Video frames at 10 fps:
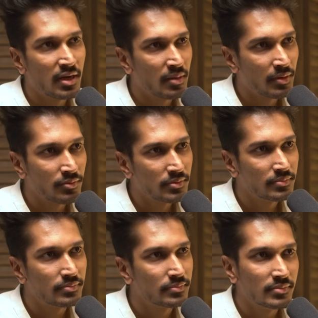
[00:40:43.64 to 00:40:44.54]
pay that amount,
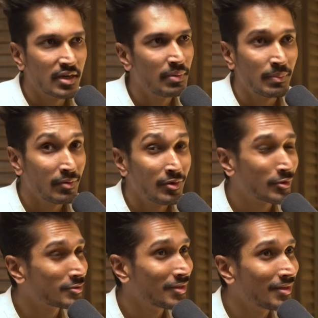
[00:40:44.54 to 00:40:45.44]
right? People will
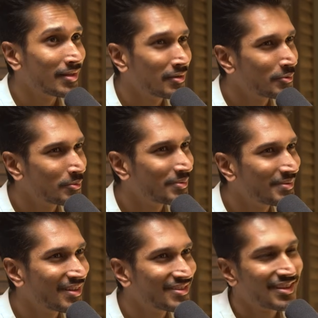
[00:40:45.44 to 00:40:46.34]
not stay in that group.
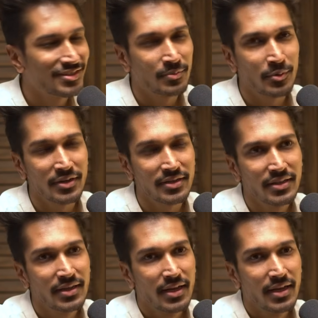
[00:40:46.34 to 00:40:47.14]
That's the point.